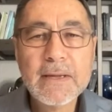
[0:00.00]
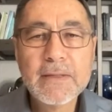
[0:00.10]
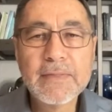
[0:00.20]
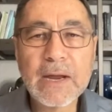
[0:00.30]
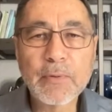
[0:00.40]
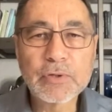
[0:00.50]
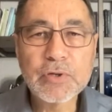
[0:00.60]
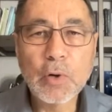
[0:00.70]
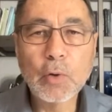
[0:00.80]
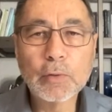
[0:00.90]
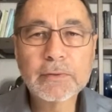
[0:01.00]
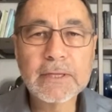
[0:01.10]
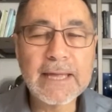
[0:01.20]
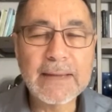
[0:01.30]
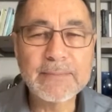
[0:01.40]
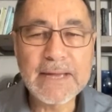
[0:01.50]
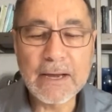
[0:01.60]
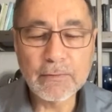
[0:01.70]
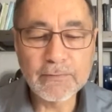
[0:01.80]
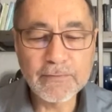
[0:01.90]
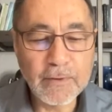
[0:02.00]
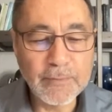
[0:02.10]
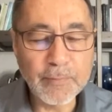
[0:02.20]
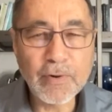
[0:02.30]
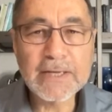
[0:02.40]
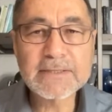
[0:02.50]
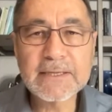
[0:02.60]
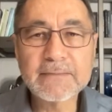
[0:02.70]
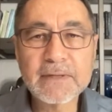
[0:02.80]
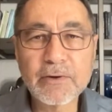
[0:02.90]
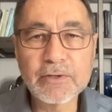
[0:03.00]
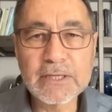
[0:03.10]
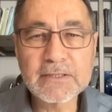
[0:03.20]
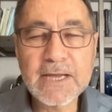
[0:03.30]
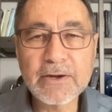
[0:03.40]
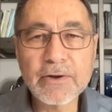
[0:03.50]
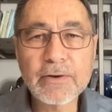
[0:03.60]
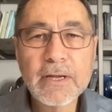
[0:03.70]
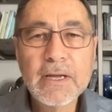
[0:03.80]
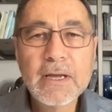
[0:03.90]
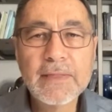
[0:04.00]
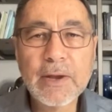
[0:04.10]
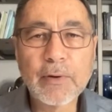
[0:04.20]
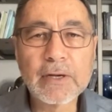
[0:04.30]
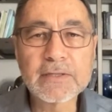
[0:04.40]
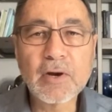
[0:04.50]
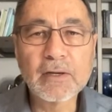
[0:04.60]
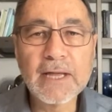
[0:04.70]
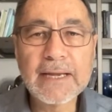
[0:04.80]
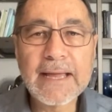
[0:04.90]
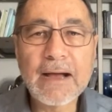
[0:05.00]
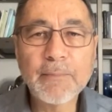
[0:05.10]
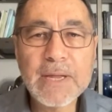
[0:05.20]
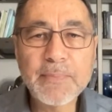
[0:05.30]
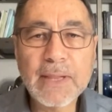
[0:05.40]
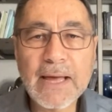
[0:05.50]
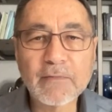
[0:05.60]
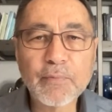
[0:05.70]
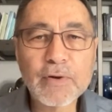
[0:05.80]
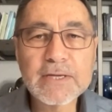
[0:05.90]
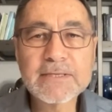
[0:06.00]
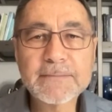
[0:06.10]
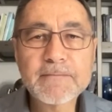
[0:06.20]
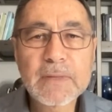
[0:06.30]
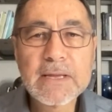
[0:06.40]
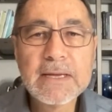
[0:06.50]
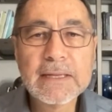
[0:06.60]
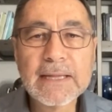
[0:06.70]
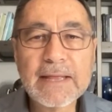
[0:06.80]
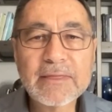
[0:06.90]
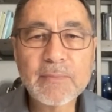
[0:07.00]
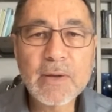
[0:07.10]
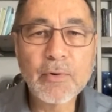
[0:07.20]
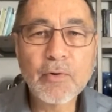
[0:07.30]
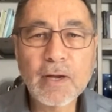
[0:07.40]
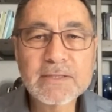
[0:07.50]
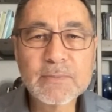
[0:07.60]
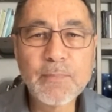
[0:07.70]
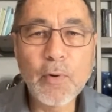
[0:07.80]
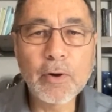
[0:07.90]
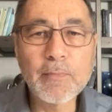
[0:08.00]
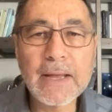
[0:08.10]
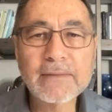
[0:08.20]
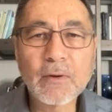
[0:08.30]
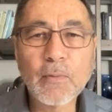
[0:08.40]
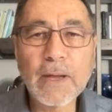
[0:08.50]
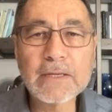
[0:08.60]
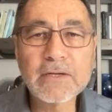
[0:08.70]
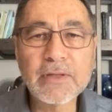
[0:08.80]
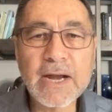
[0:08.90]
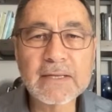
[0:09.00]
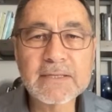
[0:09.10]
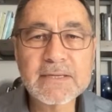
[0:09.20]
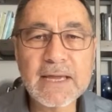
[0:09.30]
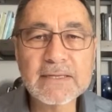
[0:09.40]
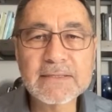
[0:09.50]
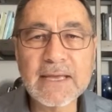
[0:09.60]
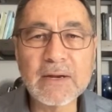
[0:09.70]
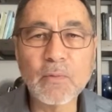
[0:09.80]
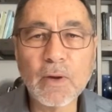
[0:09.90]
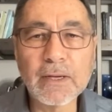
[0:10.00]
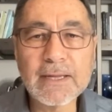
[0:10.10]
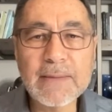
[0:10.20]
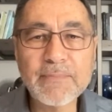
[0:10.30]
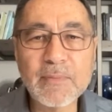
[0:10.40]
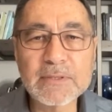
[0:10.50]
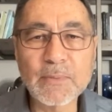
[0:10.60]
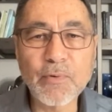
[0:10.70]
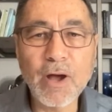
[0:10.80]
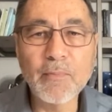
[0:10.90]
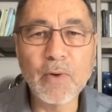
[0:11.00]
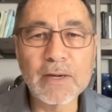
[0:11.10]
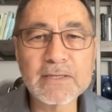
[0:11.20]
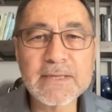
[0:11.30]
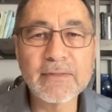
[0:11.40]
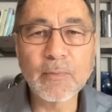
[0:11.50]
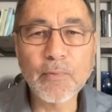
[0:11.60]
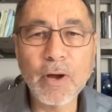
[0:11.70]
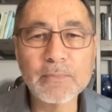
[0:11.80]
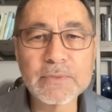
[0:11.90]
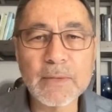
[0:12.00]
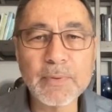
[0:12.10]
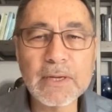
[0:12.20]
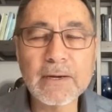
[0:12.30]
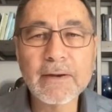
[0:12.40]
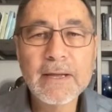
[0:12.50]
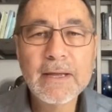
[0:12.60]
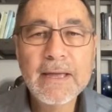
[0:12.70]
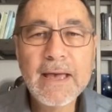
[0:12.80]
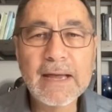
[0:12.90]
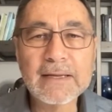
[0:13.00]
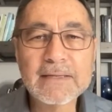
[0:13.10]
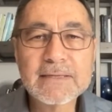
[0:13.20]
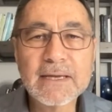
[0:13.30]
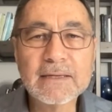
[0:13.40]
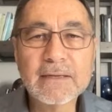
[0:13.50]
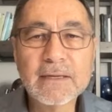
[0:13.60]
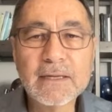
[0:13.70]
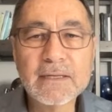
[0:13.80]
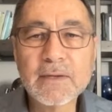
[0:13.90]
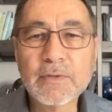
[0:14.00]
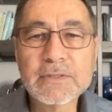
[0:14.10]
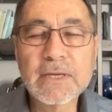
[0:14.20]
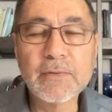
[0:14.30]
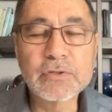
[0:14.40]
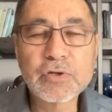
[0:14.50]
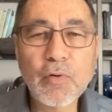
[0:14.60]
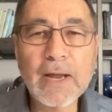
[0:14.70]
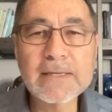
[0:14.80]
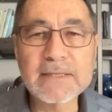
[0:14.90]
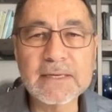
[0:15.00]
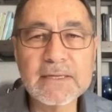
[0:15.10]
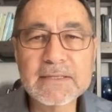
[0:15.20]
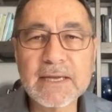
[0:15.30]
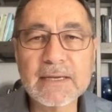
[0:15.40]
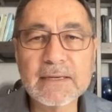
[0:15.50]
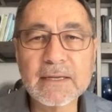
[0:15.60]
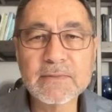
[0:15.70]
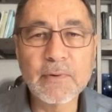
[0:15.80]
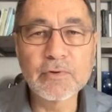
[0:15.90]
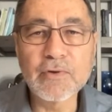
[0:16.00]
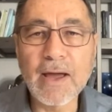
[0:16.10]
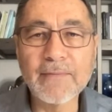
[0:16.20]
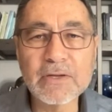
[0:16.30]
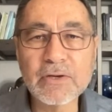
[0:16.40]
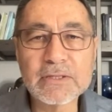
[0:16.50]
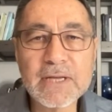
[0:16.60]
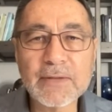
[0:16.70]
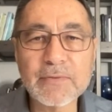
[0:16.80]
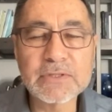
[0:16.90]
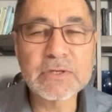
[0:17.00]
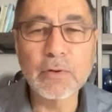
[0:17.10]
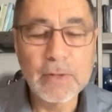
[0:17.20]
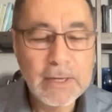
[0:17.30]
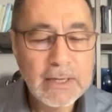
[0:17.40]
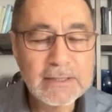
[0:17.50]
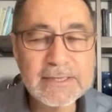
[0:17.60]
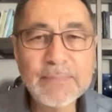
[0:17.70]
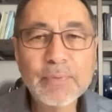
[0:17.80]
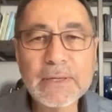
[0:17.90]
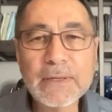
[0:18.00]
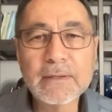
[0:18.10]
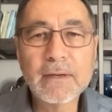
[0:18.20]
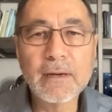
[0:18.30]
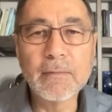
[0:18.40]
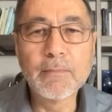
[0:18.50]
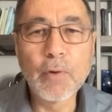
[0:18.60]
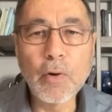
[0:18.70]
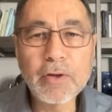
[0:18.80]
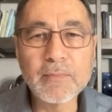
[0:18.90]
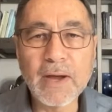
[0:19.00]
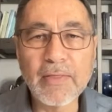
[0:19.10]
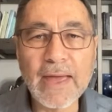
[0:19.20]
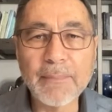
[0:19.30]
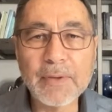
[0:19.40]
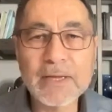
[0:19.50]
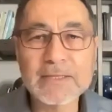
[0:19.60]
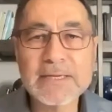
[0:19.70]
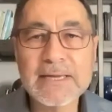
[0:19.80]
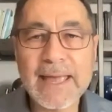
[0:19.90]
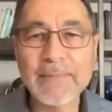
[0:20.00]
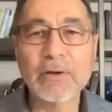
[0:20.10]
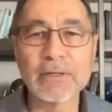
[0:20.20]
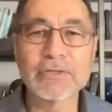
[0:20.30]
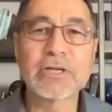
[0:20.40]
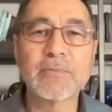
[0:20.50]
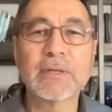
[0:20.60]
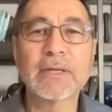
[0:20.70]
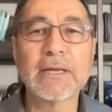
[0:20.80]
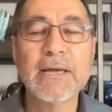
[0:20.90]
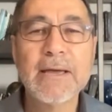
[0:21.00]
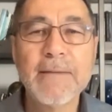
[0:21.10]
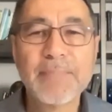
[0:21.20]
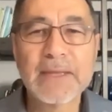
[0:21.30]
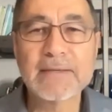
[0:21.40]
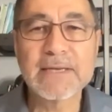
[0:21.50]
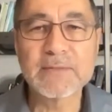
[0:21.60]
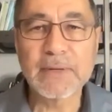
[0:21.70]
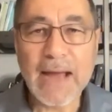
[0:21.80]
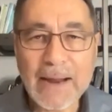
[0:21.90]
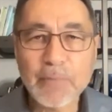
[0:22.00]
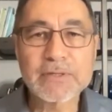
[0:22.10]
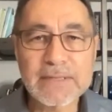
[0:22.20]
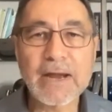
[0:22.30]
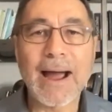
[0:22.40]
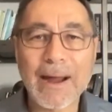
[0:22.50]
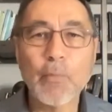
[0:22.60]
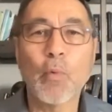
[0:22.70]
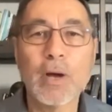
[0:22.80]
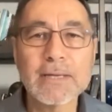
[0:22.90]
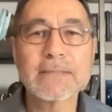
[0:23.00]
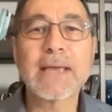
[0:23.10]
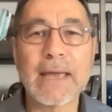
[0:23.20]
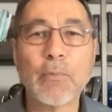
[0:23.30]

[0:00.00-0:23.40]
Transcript: they were told, it came down from the president, their dictator, they were going to start letting out people out of prison, let them come across the border, make their way to the United States. They didn't want to keep them as a problem, wanted to send their problems up here. And he said it was crazy. He said, as we were driving, you could tell he was so deeply broken by that, because he came here legitimately. He says, but I was there. I was at